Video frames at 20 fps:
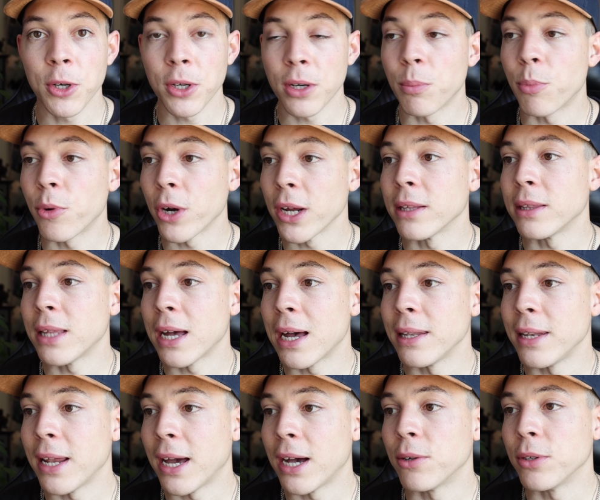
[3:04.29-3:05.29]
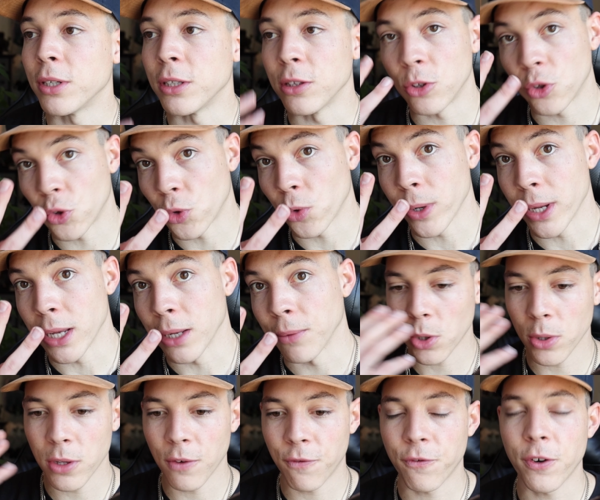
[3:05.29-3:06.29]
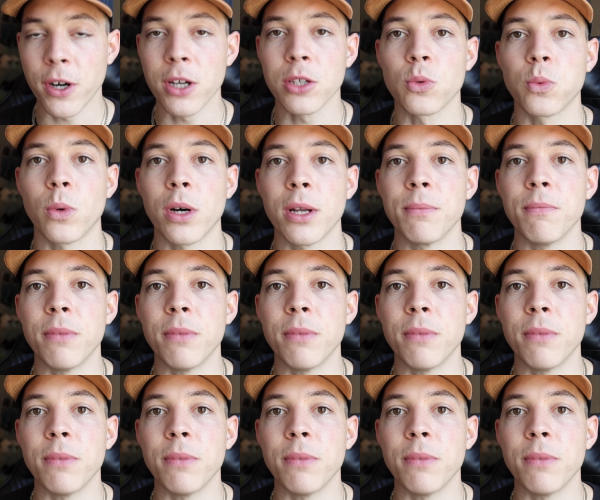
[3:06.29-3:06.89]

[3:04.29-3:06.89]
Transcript: gonna break that down in 3. So the first one